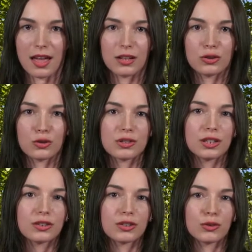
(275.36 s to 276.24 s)
and using
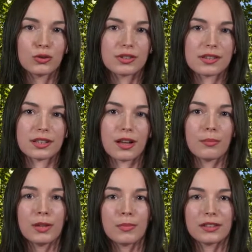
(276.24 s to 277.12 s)
interviews as a
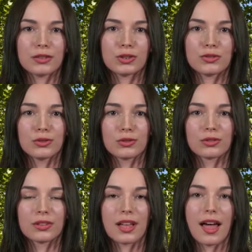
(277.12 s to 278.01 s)
complementary
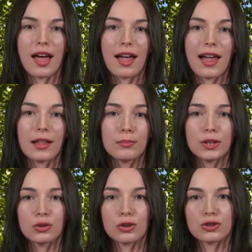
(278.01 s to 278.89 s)
tool helped me
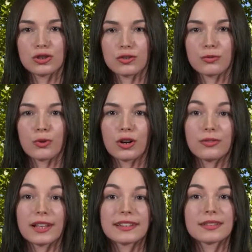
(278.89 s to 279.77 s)
to achieve more
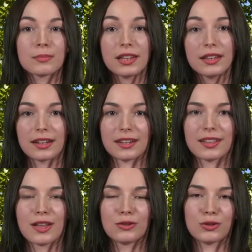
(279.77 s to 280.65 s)
flexibility
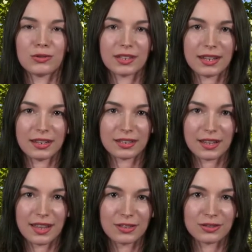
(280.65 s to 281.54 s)
during the data
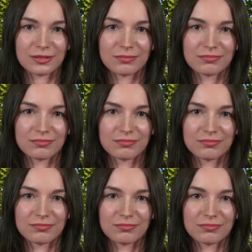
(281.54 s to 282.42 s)
collection.
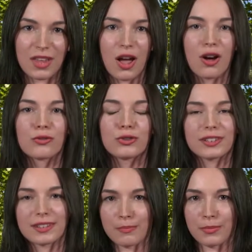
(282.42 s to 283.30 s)
For
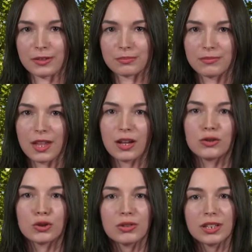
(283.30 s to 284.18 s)
example,
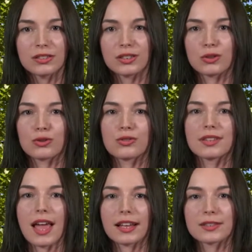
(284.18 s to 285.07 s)
during interviews,
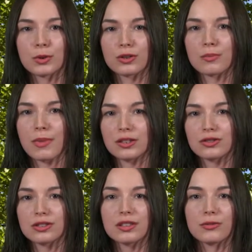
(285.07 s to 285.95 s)
experts
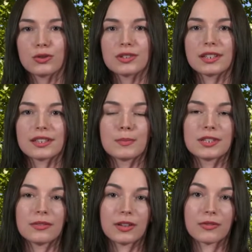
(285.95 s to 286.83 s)
mentioned a few
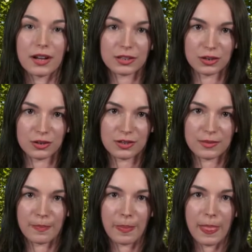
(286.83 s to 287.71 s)
city-specific factors.